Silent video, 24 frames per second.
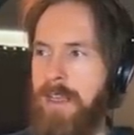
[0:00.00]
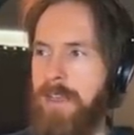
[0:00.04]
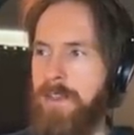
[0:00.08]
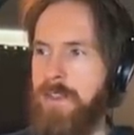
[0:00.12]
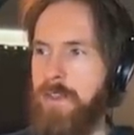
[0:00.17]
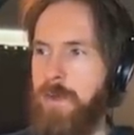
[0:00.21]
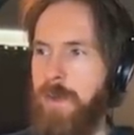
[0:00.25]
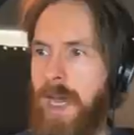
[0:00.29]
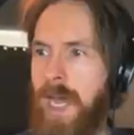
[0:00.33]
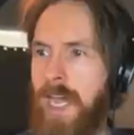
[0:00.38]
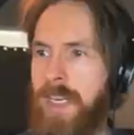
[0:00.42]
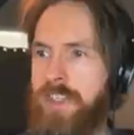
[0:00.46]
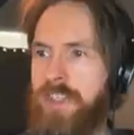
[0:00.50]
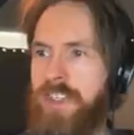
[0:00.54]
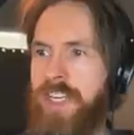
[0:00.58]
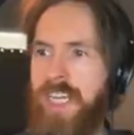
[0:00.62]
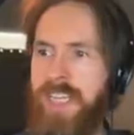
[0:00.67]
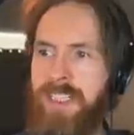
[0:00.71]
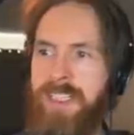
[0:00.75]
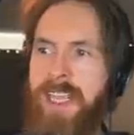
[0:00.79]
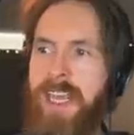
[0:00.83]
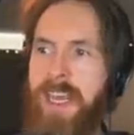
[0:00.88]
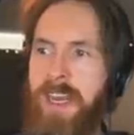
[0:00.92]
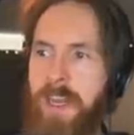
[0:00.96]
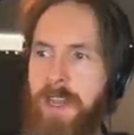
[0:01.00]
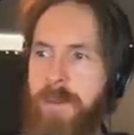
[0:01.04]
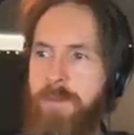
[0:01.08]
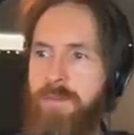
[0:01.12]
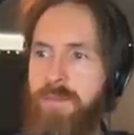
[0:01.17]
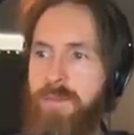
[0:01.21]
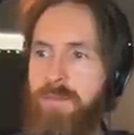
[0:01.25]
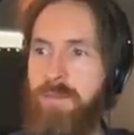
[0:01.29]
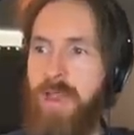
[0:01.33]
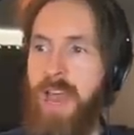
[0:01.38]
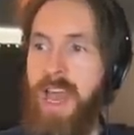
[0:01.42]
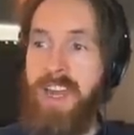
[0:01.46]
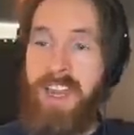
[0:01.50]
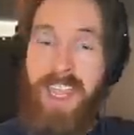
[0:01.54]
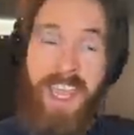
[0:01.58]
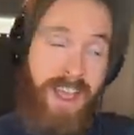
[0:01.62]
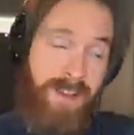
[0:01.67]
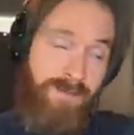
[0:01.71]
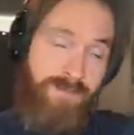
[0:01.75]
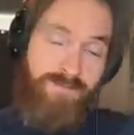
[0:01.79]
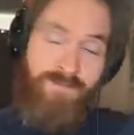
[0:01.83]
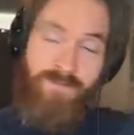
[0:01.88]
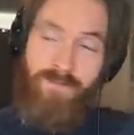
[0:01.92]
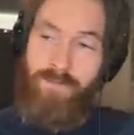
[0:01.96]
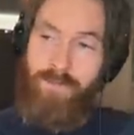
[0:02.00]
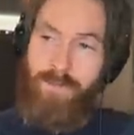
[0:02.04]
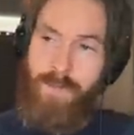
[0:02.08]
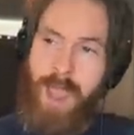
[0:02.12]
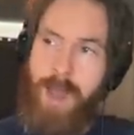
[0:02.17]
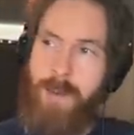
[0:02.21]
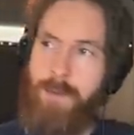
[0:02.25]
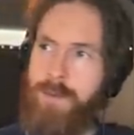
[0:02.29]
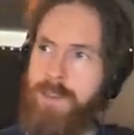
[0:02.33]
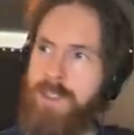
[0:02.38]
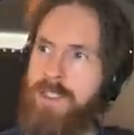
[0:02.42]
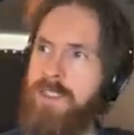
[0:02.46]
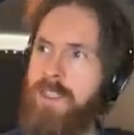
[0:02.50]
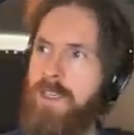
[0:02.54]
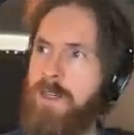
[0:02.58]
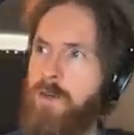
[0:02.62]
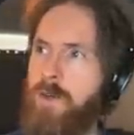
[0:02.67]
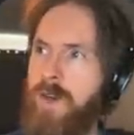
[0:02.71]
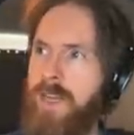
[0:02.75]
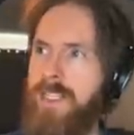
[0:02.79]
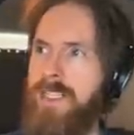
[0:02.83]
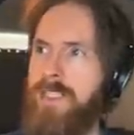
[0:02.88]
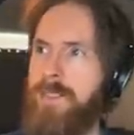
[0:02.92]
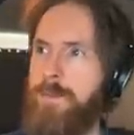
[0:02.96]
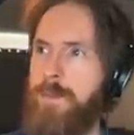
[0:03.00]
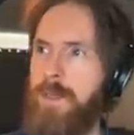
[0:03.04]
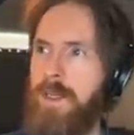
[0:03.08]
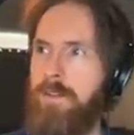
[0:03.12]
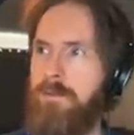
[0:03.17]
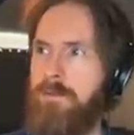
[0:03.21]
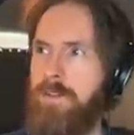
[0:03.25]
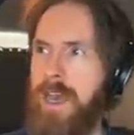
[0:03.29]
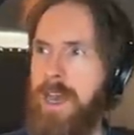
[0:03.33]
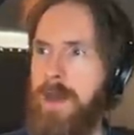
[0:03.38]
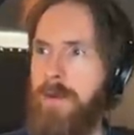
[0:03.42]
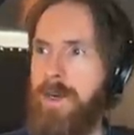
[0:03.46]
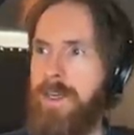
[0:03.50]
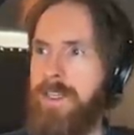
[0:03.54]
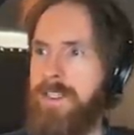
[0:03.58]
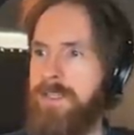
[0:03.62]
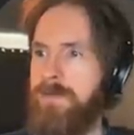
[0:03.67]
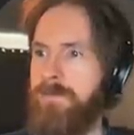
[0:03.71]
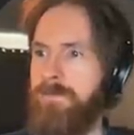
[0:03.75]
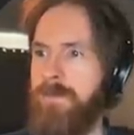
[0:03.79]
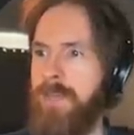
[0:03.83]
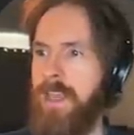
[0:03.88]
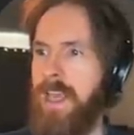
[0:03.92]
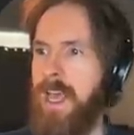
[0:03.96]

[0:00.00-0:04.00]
So I checked that up, and yeah, that was the crane's bill flowers.